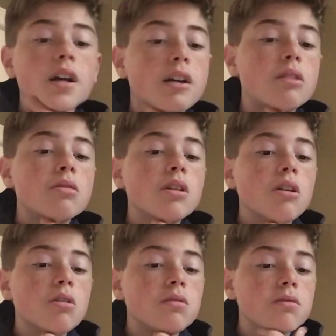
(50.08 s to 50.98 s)
I don't
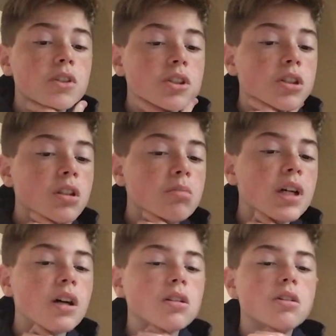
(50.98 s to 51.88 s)
know for sure, but
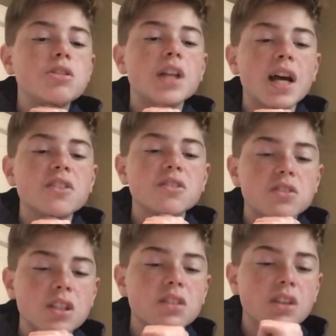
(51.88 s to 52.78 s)
I'll go Jazz in
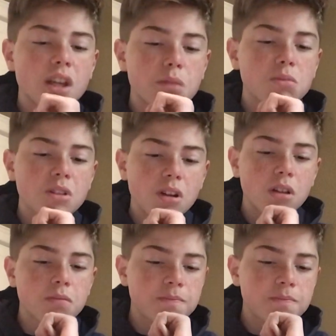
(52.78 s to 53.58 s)
6 games, yeah.